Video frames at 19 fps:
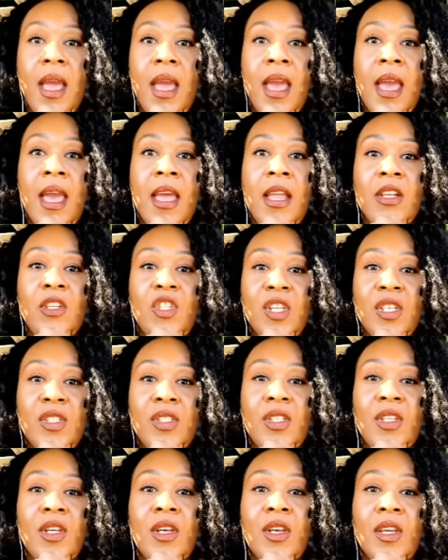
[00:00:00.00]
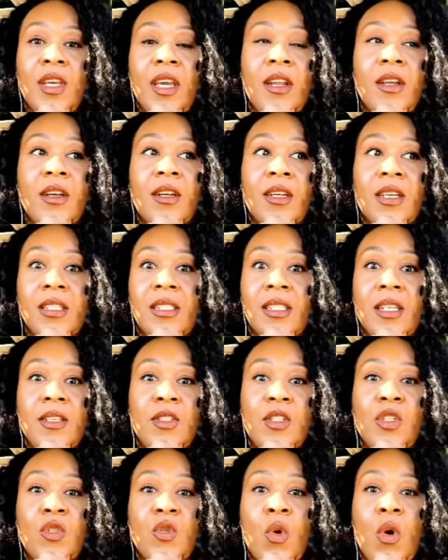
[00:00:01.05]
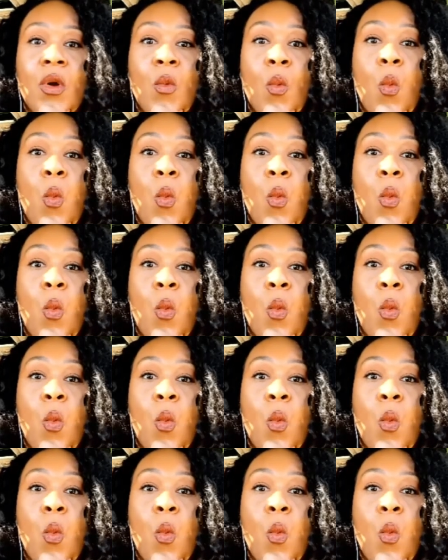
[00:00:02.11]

and just to get a consensus on